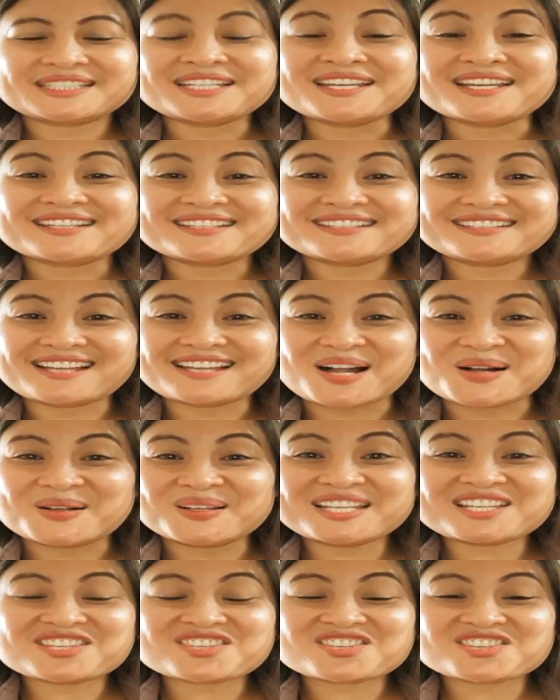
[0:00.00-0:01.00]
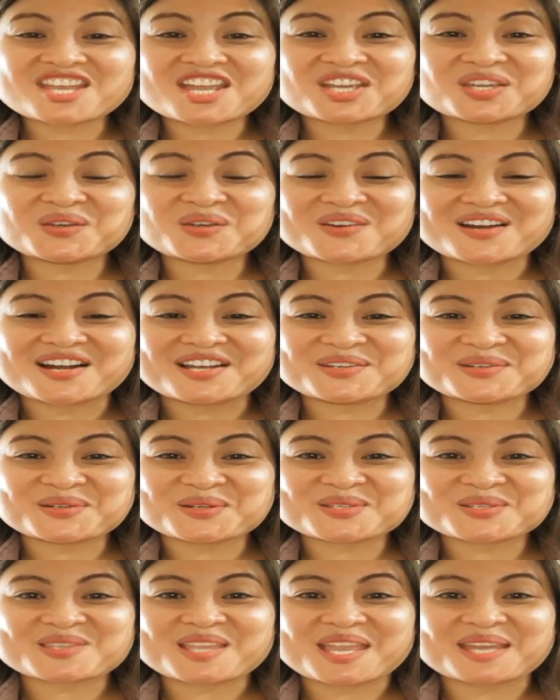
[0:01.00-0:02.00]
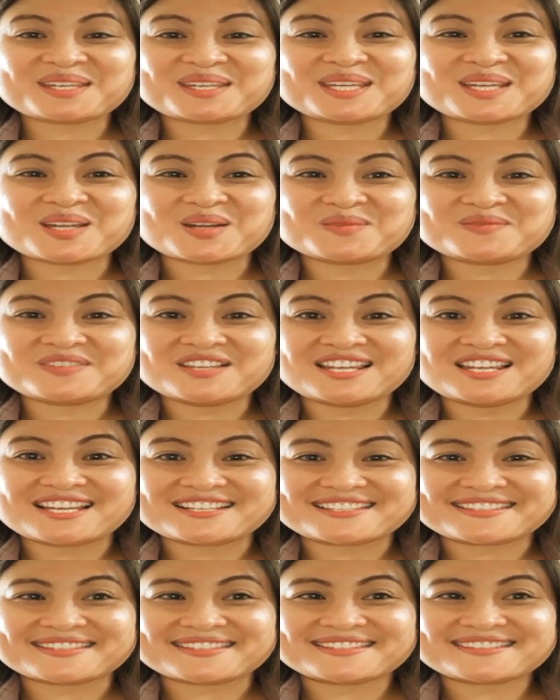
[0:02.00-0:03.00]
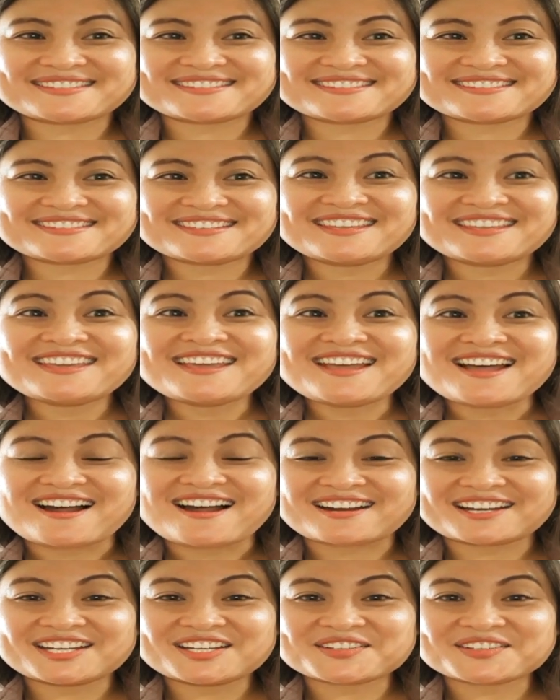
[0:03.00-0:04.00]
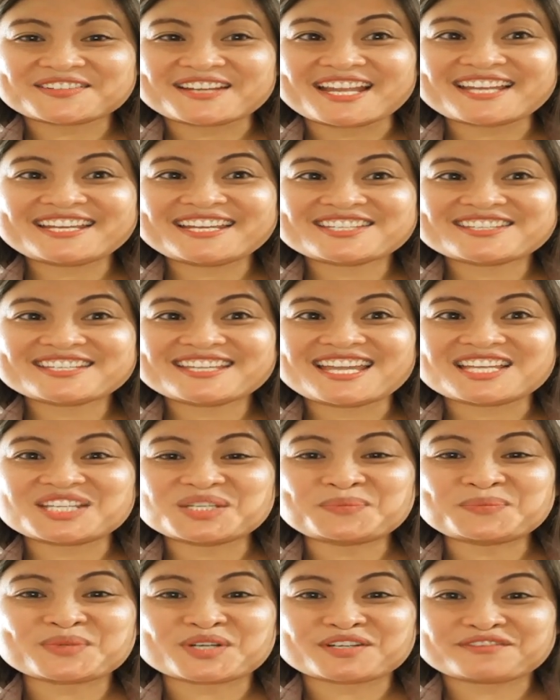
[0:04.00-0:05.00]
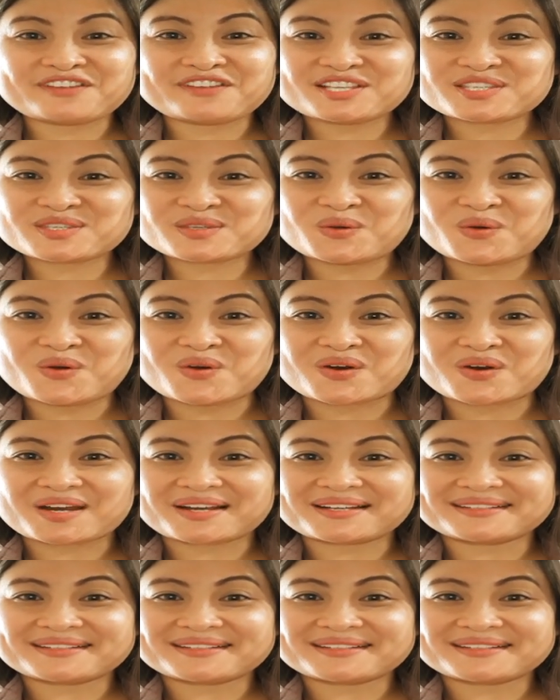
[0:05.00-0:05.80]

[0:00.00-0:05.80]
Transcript: Now, let's check your understanding of the lesson. Are you ready to get a perfect score?